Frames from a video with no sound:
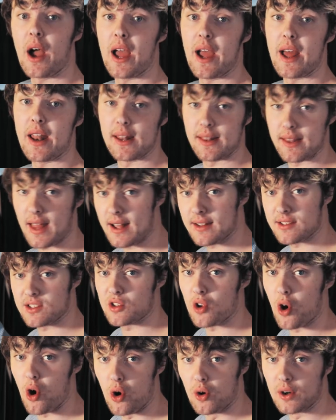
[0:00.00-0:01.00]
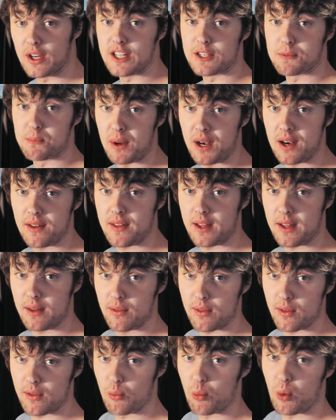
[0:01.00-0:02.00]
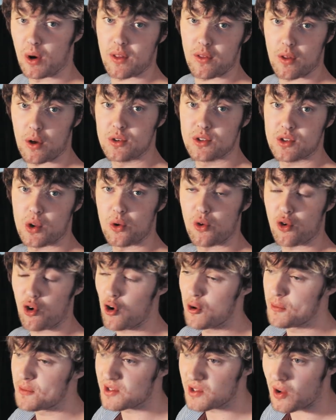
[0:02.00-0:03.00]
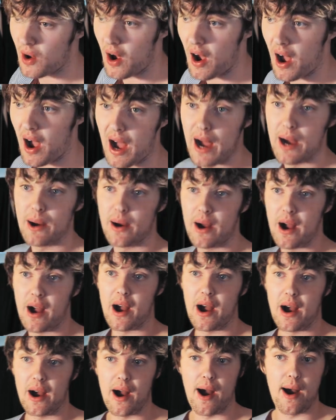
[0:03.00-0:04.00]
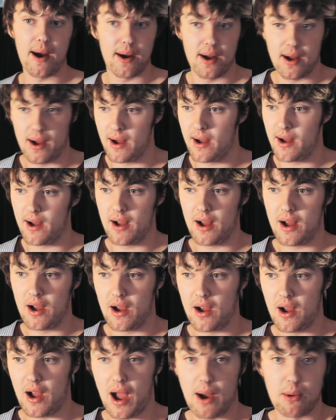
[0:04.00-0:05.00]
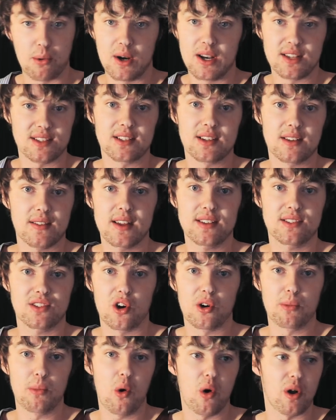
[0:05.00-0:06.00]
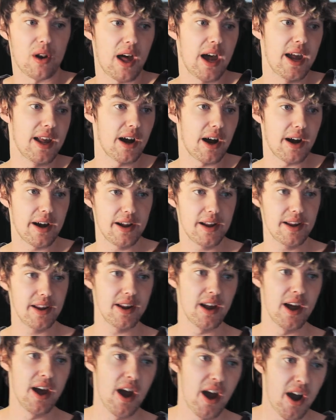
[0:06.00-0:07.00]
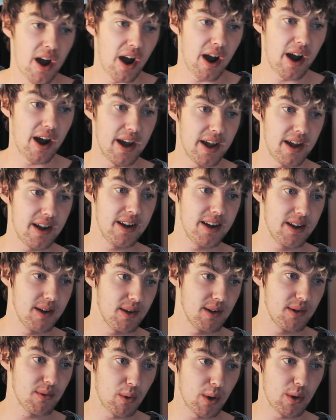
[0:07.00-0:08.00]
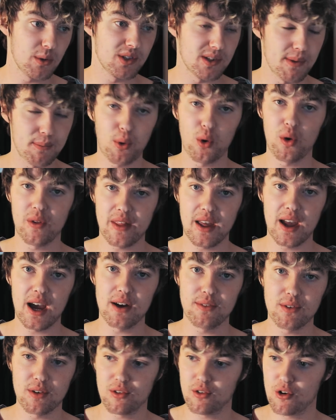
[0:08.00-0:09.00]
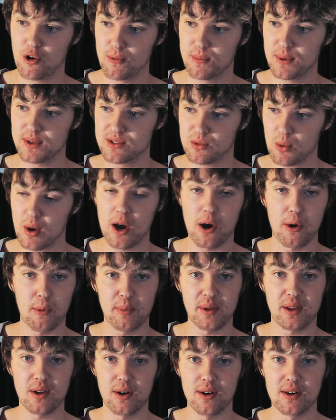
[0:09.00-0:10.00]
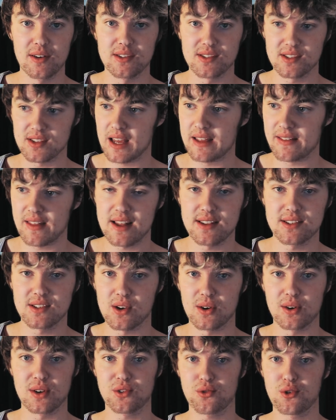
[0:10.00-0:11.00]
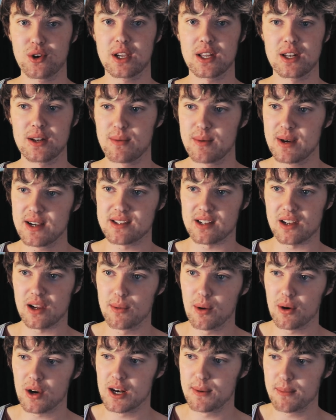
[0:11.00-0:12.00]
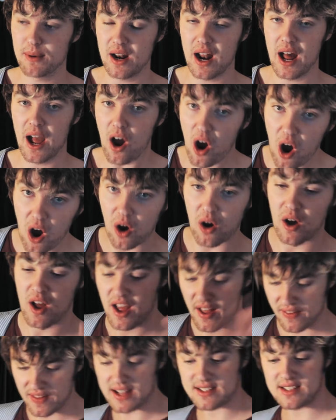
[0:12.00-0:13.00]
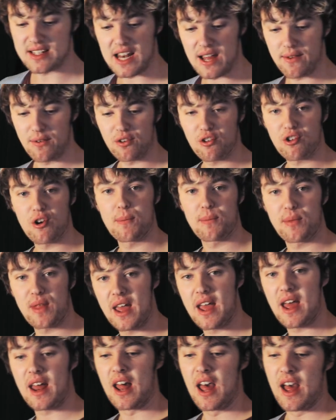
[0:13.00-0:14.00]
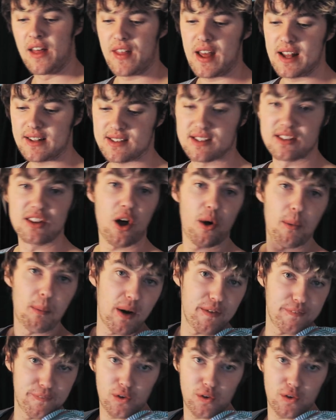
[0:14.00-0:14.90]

and that song is better than one of those two groups, I would listen to that song more. Like, I will support that other group as well, because like that song is freaking amazing. I'm not going to be like, oh, that's another group that's not